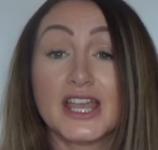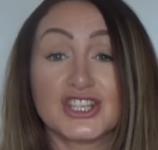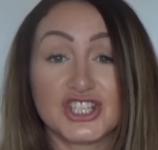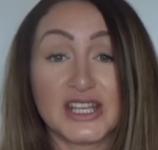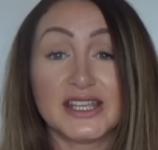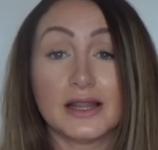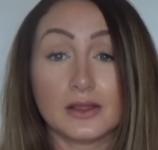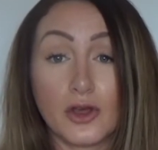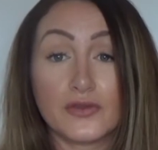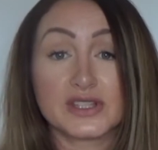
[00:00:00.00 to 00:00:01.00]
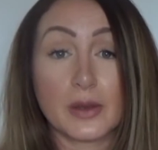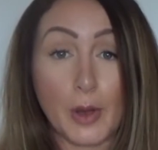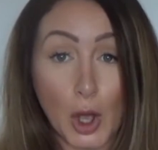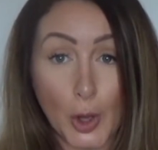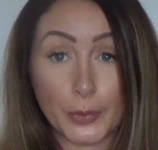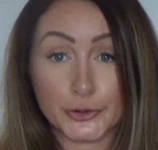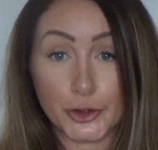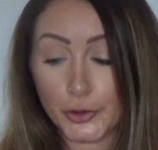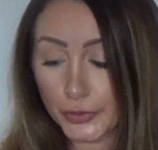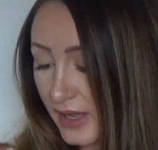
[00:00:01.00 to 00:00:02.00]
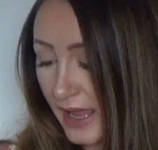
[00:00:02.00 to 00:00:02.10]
she loves Paw Patrol.